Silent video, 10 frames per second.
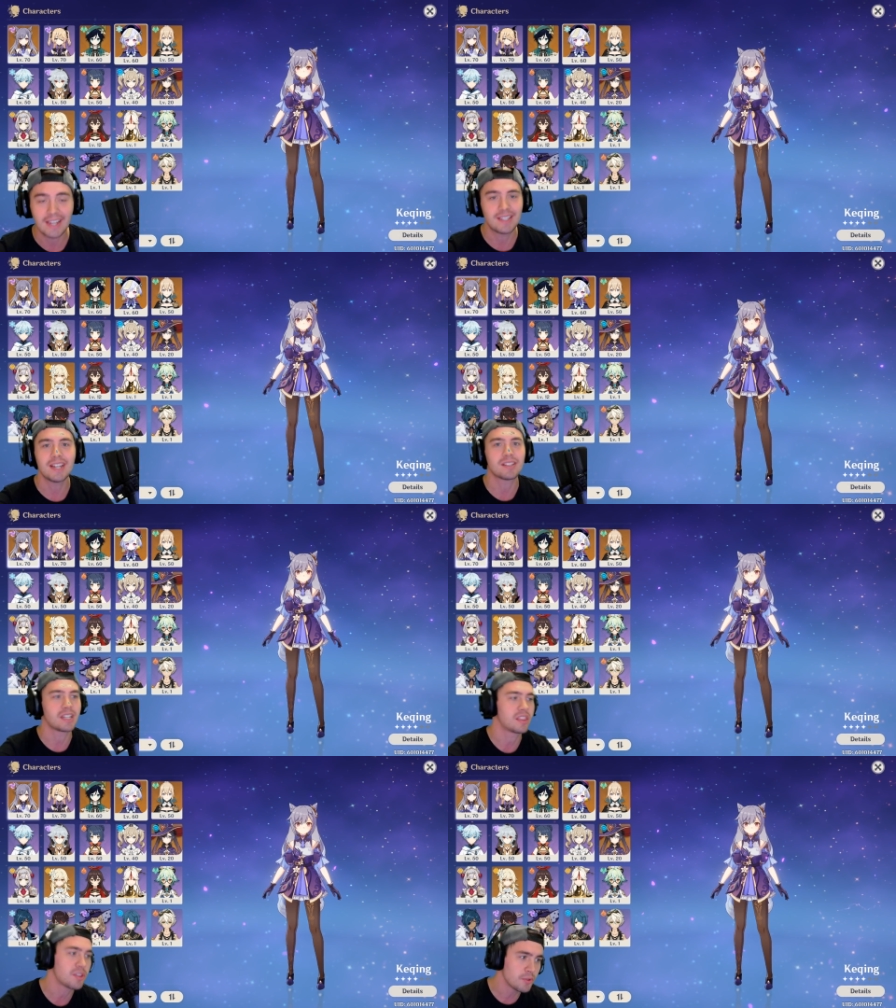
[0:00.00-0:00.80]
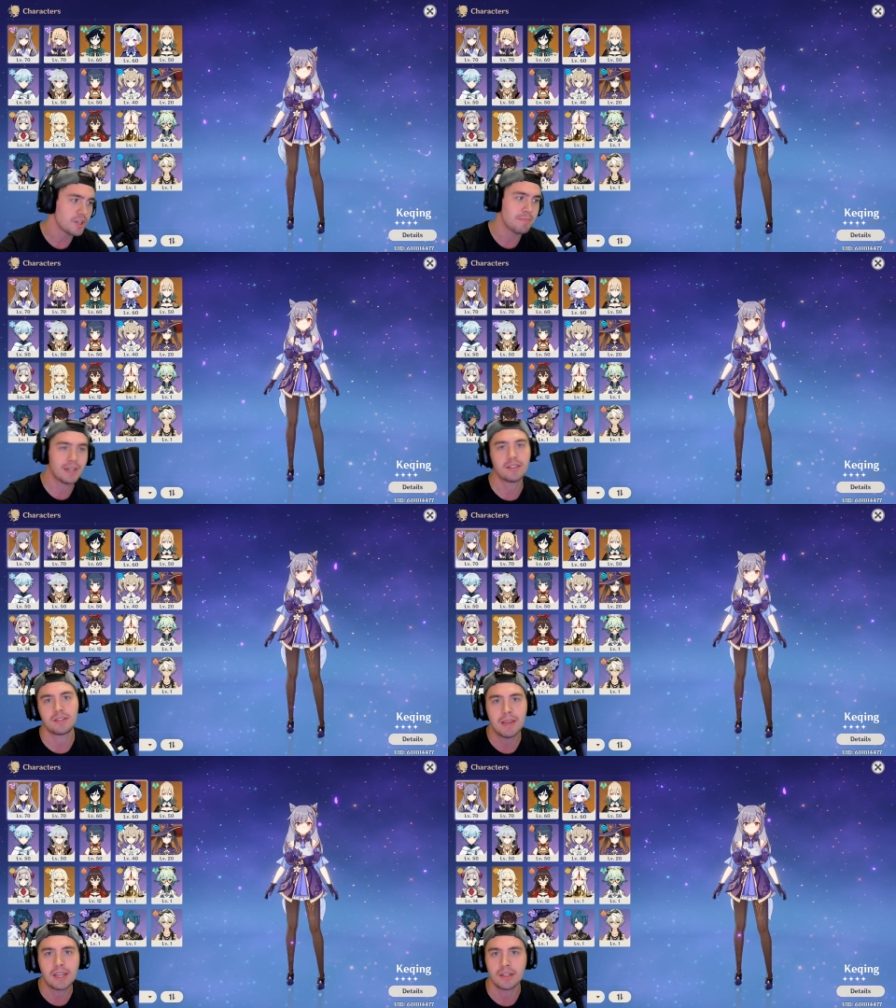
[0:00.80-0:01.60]
it takes like thirty minutes
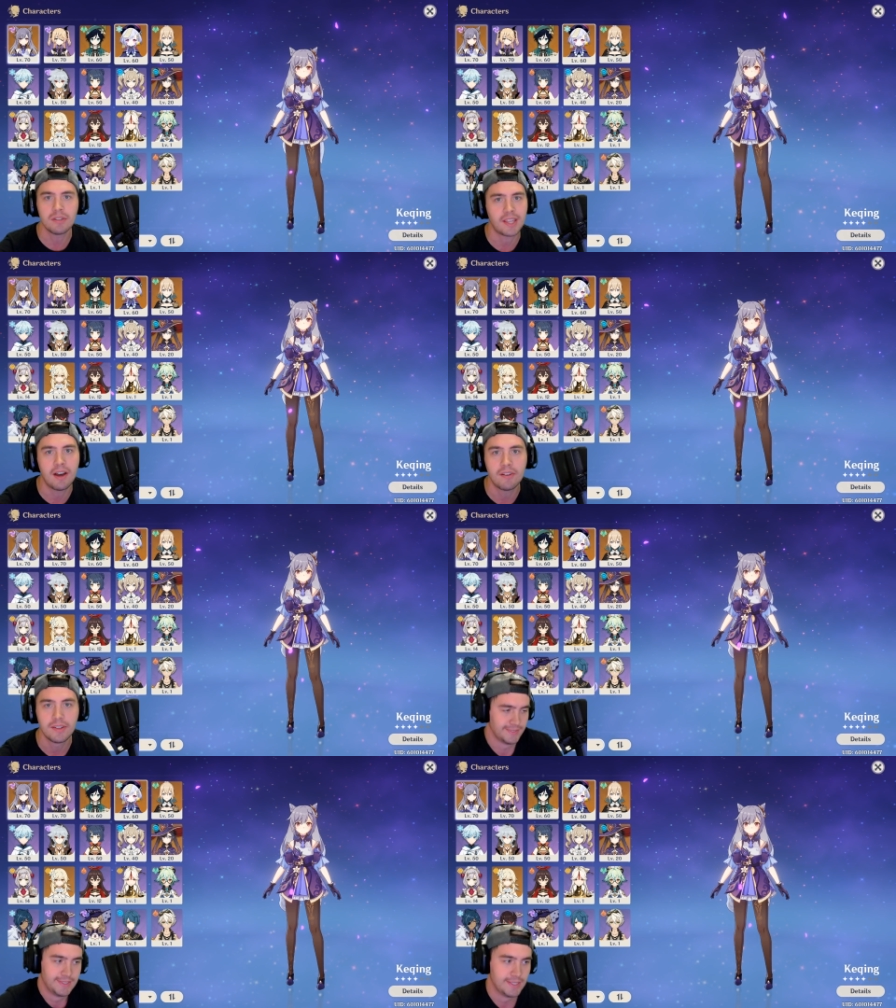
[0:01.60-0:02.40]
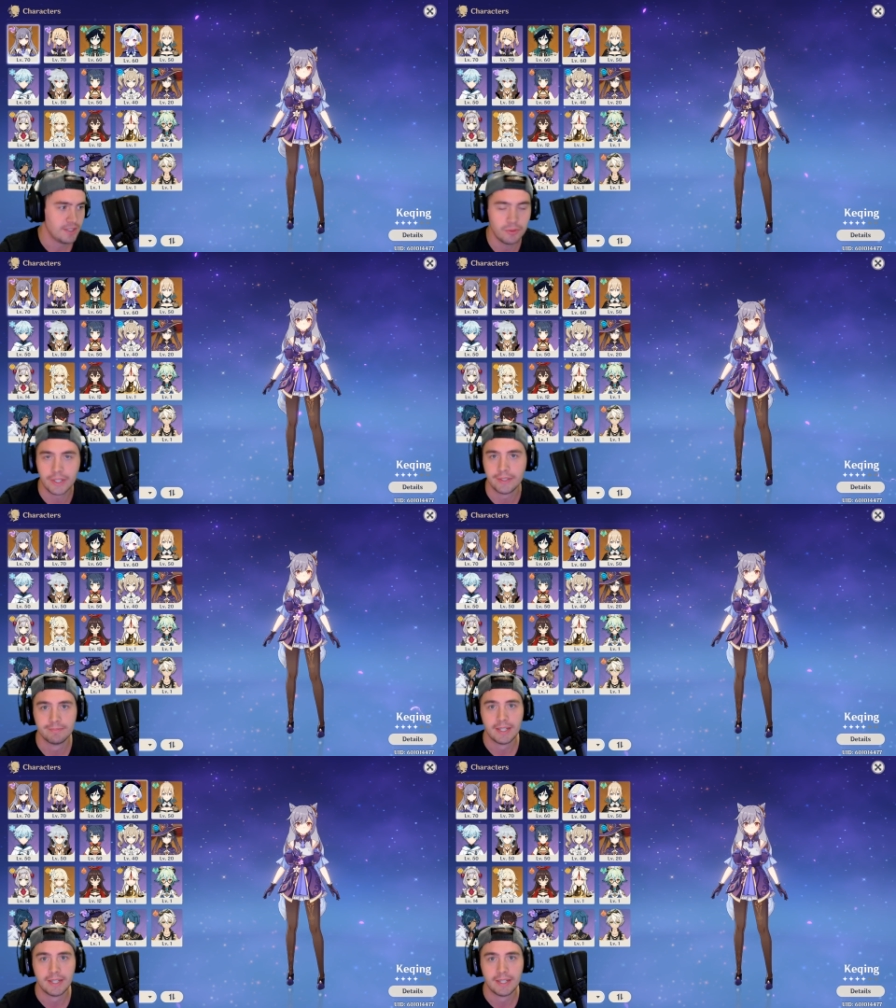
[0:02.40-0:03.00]
to make a new account, do it.